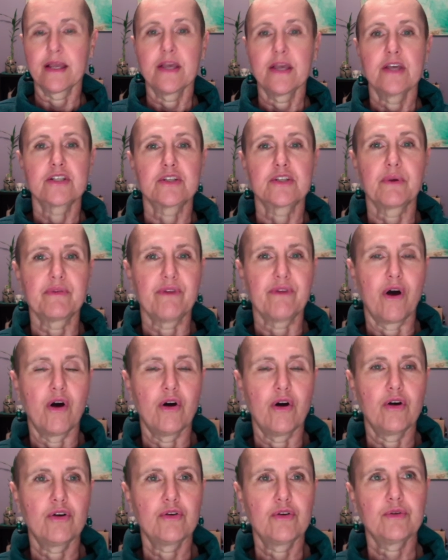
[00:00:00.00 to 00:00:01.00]
So we've
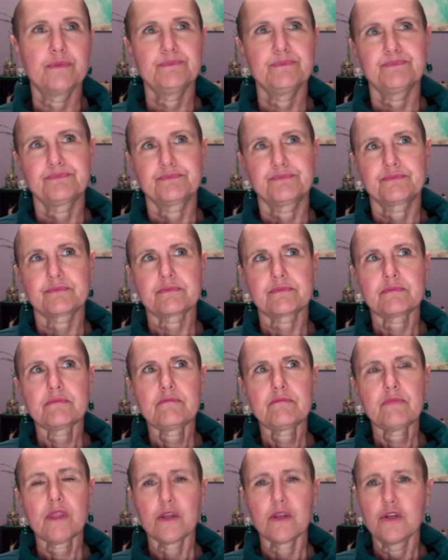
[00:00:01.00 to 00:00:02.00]
all
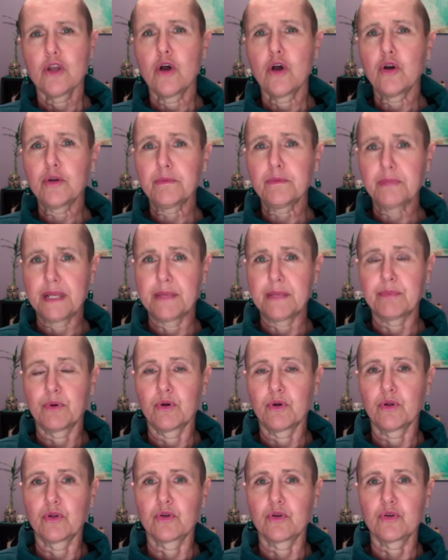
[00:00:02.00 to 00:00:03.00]
known
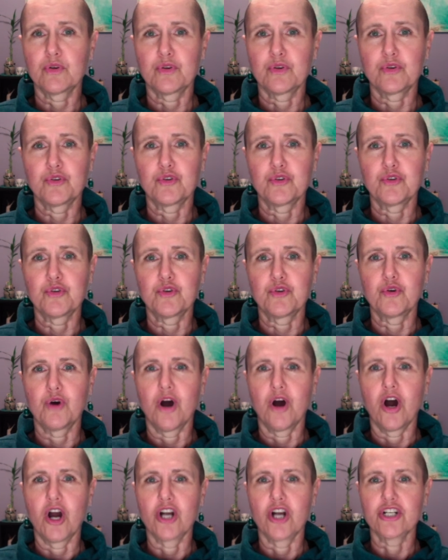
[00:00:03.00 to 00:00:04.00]
people who
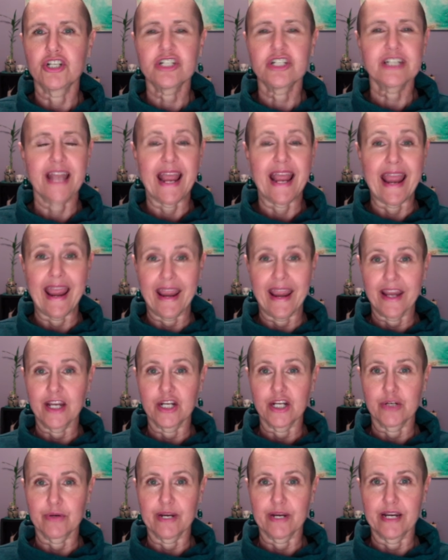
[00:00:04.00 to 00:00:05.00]
are just
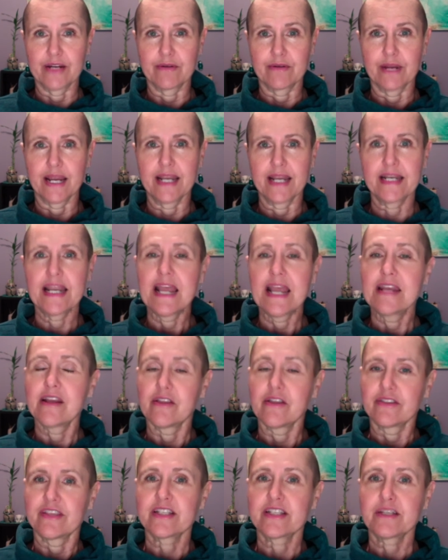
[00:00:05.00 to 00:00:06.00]
angry, right? Now, it
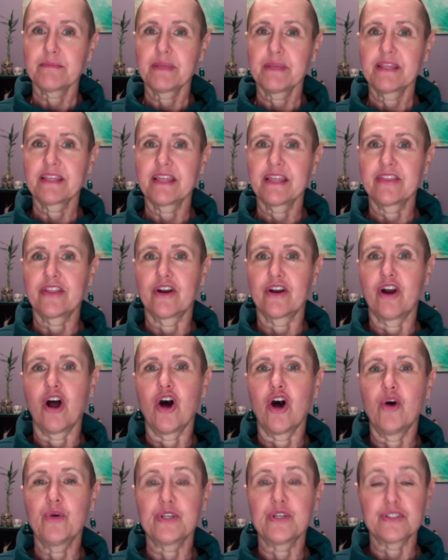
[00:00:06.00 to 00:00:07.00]
doesn't mean that they're
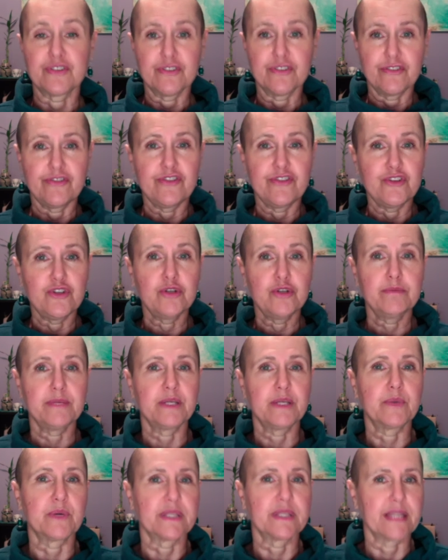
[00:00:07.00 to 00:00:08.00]
always fuming
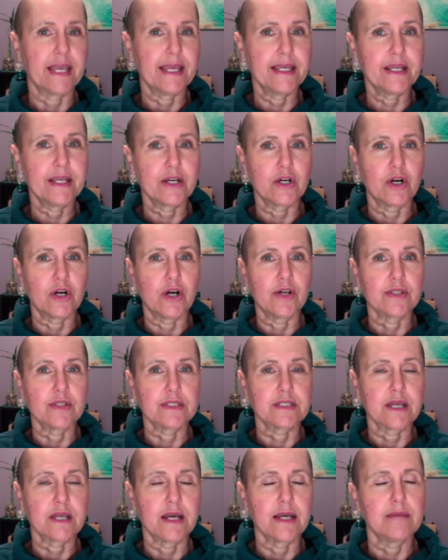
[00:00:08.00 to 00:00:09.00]
with anger all the
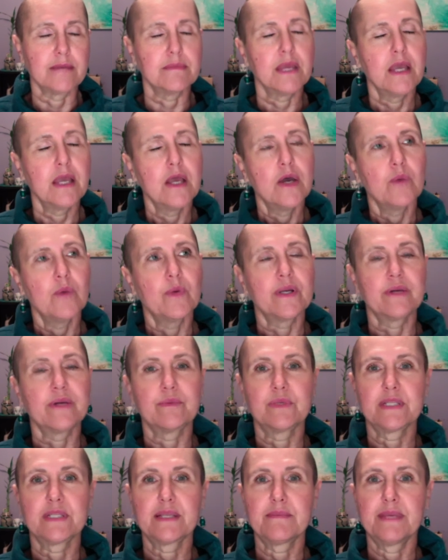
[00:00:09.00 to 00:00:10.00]
time. What it
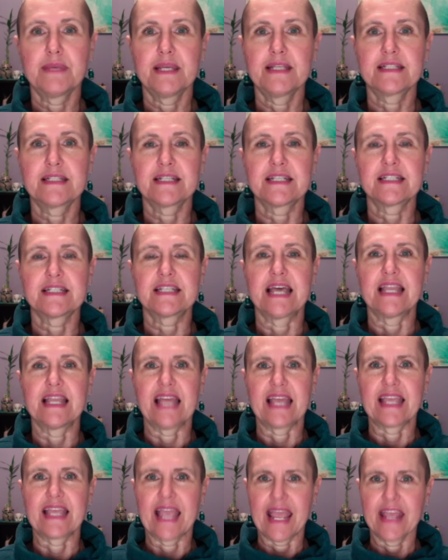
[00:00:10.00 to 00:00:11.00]
really means is that
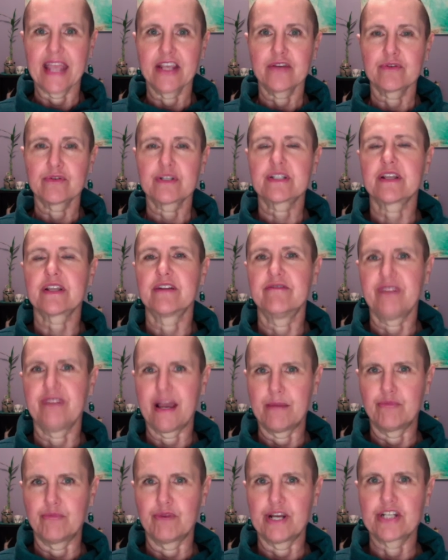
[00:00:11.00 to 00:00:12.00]
like anger is their
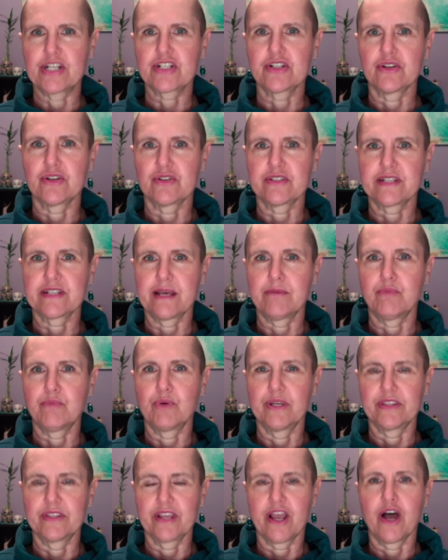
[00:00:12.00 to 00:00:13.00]
vibrational set
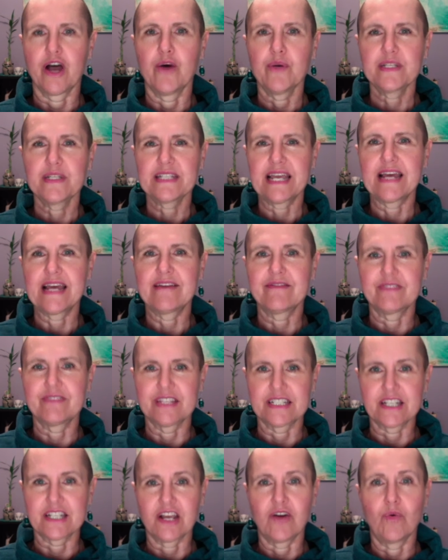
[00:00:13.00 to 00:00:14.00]
point. They always have
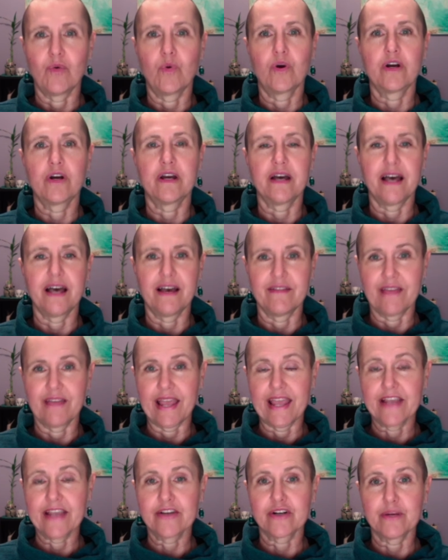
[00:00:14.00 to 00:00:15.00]
this aura of
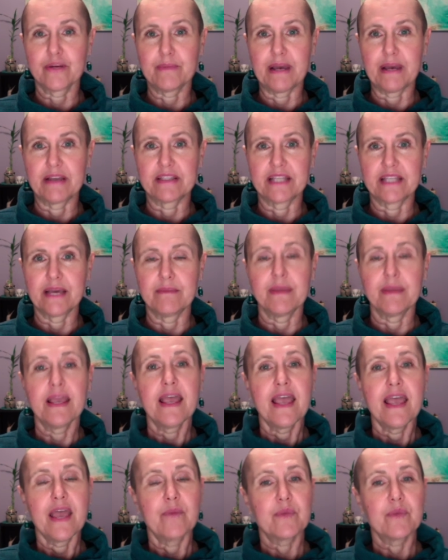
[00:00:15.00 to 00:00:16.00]
anger about them.
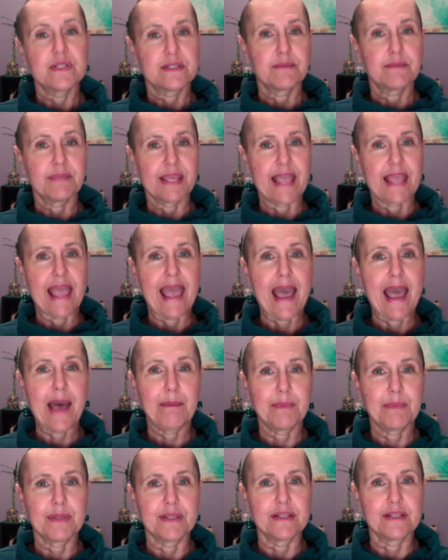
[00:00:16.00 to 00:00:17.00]
And when something
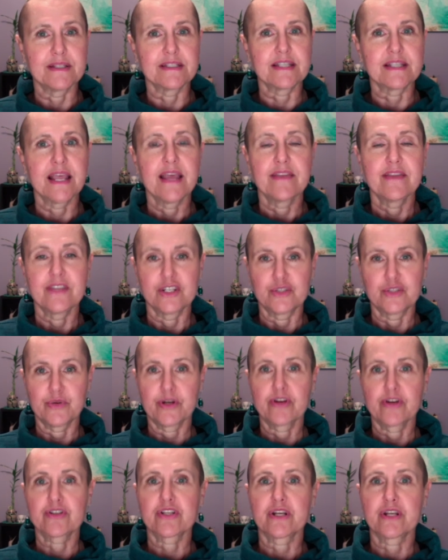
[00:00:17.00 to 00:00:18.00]
happens that
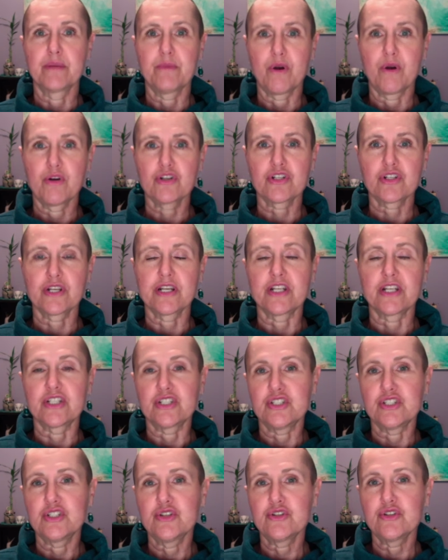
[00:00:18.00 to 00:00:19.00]
triggers an emotion, it's
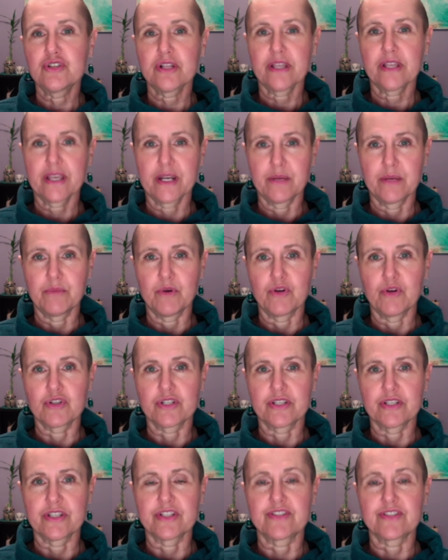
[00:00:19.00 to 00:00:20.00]
usually an
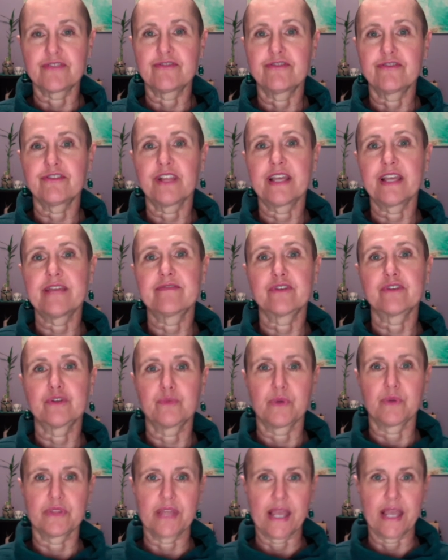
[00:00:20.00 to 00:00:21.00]
emotion that's flavored
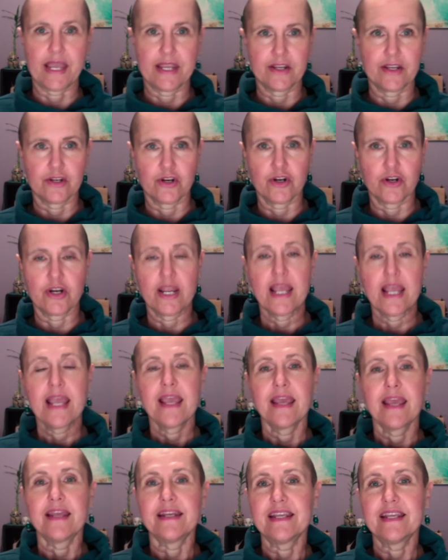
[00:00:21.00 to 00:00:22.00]
with anger.
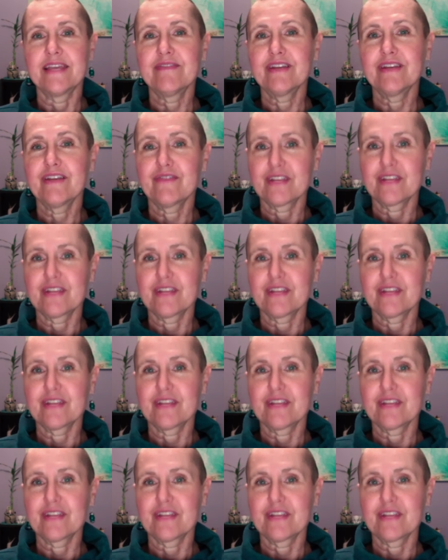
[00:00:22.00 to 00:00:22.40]
And even if it's